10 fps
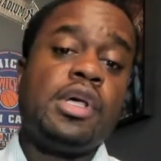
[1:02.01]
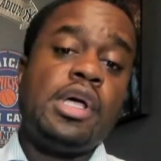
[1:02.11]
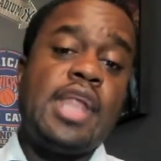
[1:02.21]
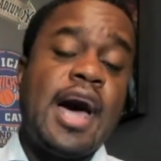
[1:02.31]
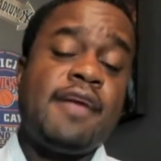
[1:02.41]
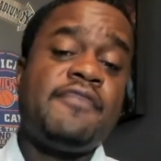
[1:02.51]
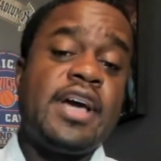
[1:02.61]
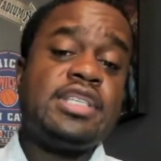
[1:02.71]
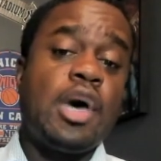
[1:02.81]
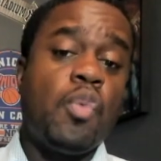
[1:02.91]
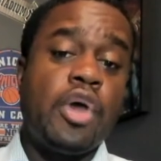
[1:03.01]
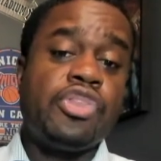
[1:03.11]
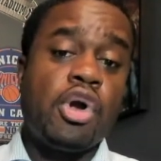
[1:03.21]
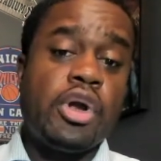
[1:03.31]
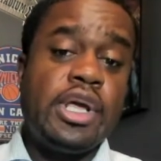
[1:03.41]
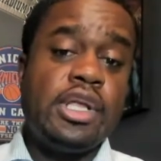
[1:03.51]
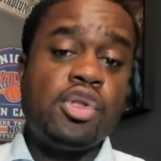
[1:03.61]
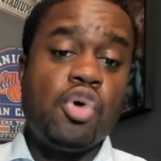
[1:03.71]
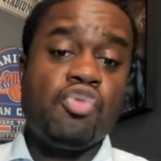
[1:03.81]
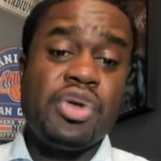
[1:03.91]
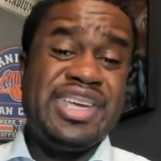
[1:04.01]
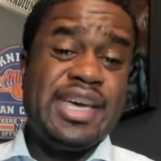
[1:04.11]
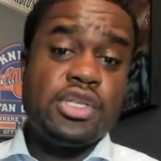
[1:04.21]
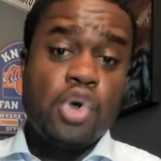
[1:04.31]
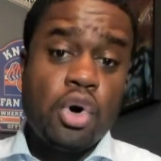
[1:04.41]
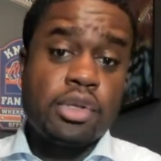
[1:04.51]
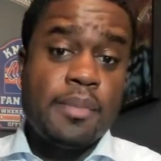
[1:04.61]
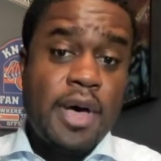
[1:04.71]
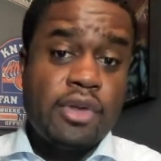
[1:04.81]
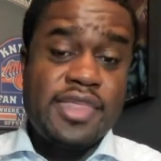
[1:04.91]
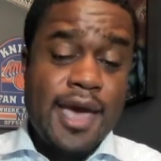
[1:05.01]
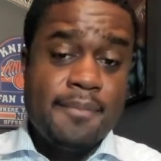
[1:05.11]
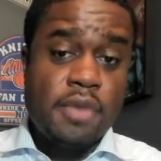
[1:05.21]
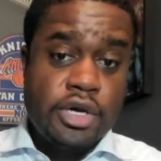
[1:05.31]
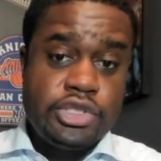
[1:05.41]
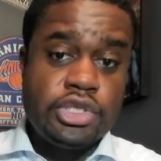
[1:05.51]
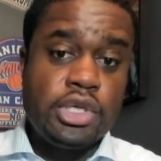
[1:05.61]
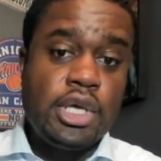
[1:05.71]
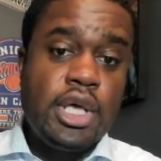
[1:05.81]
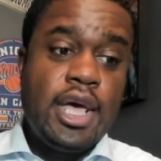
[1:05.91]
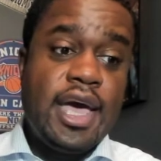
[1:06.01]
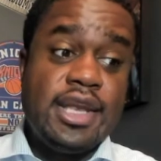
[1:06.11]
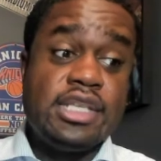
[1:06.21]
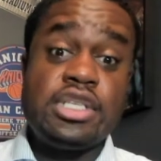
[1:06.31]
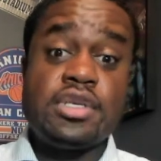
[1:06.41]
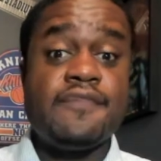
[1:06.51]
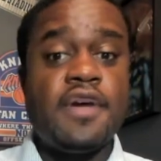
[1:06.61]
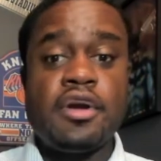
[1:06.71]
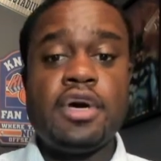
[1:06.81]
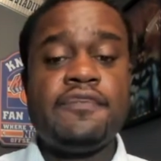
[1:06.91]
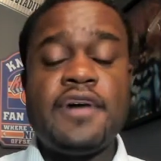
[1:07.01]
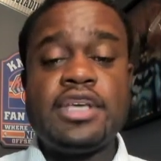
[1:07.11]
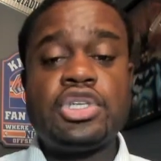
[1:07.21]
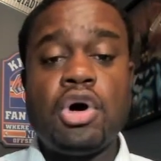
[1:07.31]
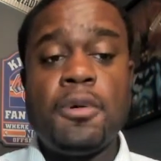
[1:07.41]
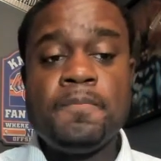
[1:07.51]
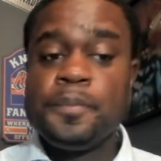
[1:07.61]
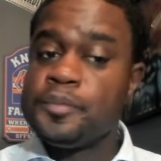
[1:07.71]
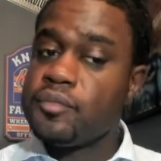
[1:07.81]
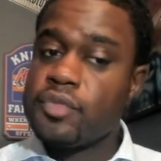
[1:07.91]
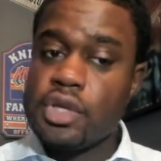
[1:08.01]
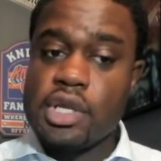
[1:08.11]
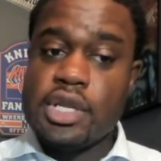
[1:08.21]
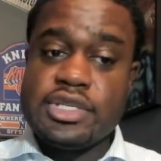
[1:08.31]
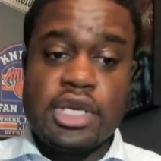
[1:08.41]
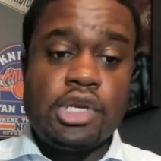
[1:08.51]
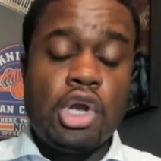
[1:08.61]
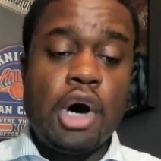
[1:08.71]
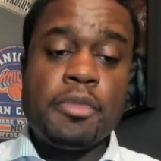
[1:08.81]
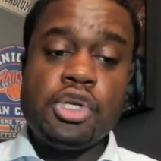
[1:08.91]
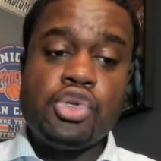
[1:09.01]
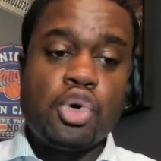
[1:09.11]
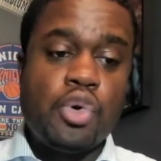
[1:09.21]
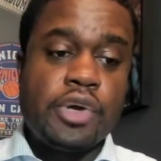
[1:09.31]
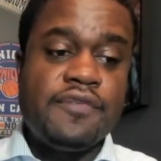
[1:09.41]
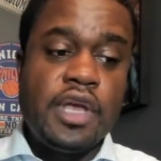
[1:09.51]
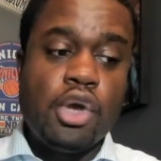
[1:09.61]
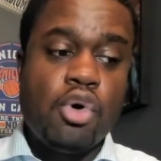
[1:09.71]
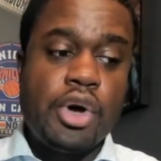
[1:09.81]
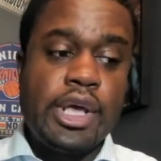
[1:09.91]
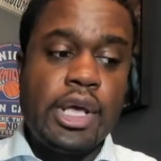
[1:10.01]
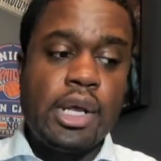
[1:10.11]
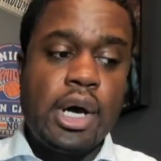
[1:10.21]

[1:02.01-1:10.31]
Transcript: A lot of fights at 130 don't really get talked about that much. And this is a very good fight. So, listen, you know, I'm going to do a quick video on it.